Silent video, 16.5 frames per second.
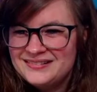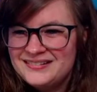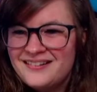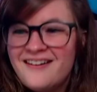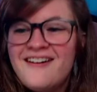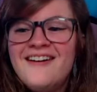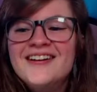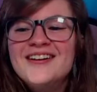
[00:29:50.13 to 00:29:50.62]

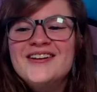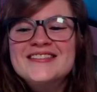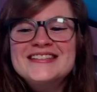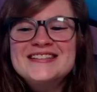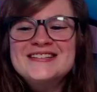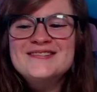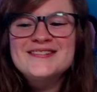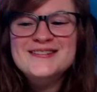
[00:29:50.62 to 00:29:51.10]
All you have to
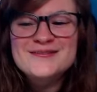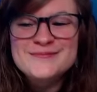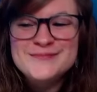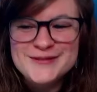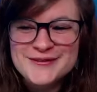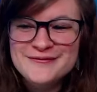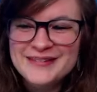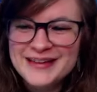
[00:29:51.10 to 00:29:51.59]
do is
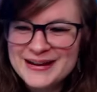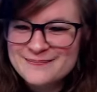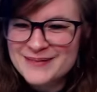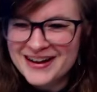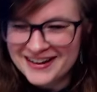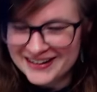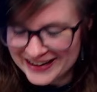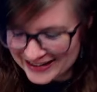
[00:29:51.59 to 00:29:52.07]
remove that
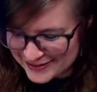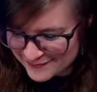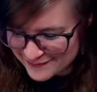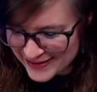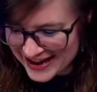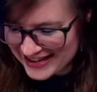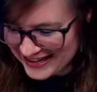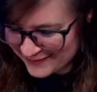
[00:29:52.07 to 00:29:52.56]
mod. I can
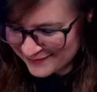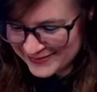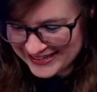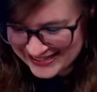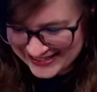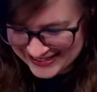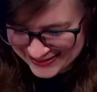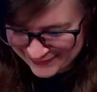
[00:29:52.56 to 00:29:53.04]
make him
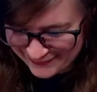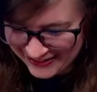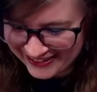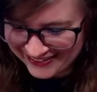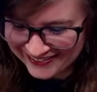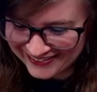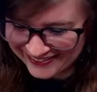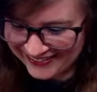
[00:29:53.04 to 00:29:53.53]
disappear.